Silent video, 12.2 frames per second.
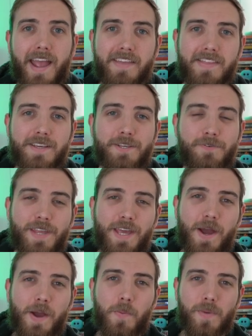In this
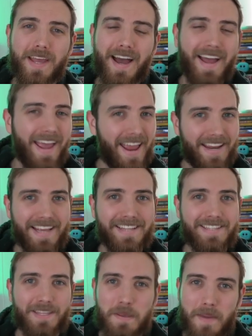video, we are heading
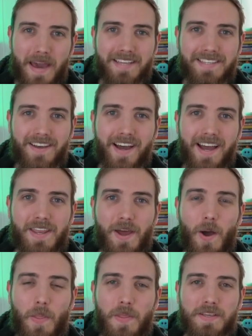to the Bayside
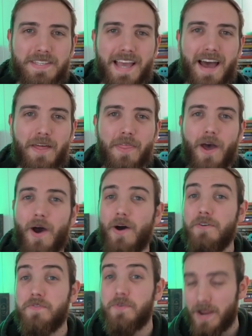on the south
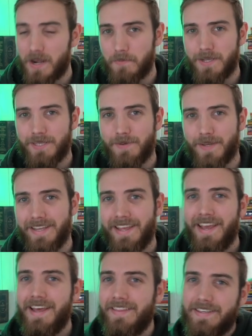of Greater Brisbane.
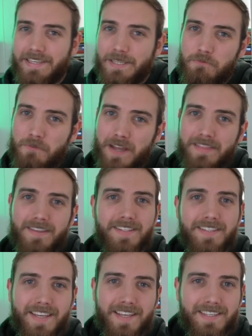This is
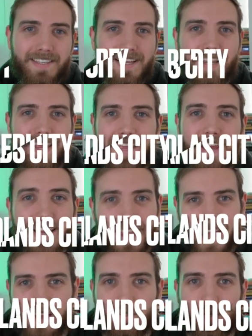Redlands City
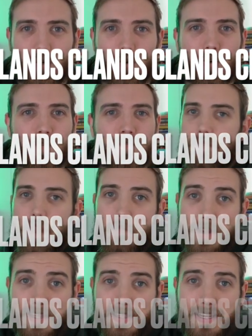Council. Now,
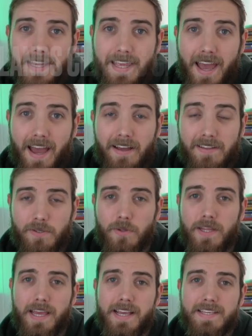Redlands City
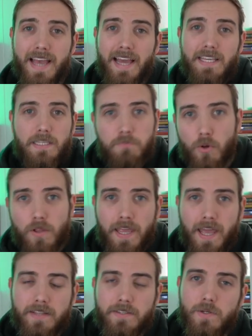Council is a smaller
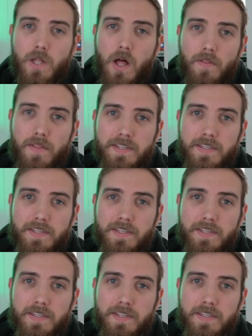council on the